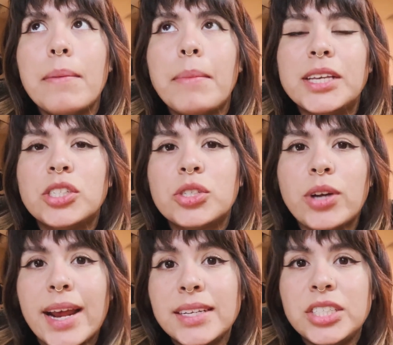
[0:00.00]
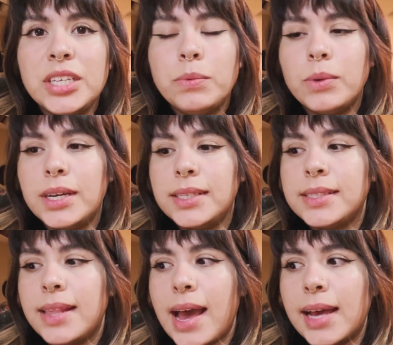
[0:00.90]
My strategy
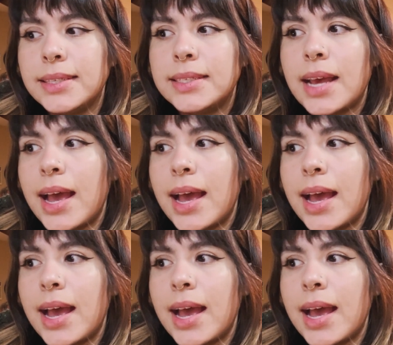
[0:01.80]
was that